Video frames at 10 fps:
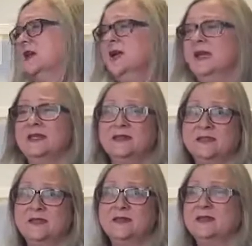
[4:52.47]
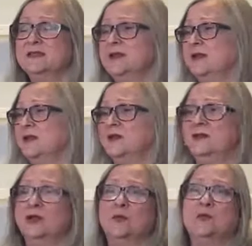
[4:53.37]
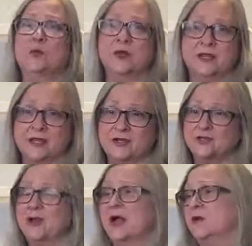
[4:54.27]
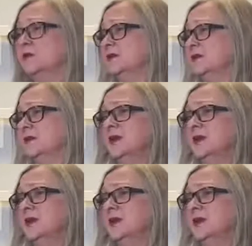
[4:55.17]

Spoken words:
and did the things, and we're working extra hours, and